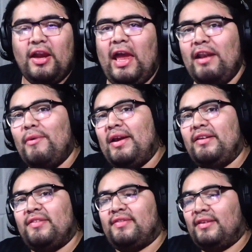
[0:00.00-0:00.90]

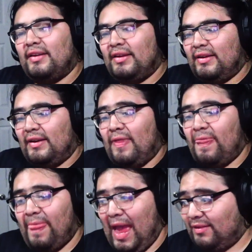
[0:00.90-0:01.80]
Anyways,
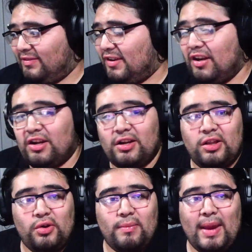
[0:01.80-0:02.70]
that's gonna
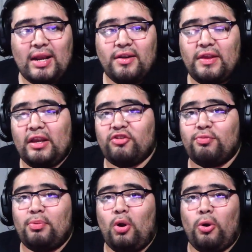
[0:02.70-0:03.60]
conclude Amanda the
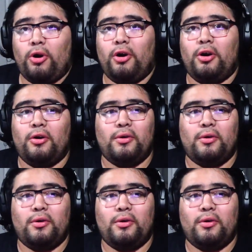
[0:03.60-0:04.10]
Explorer,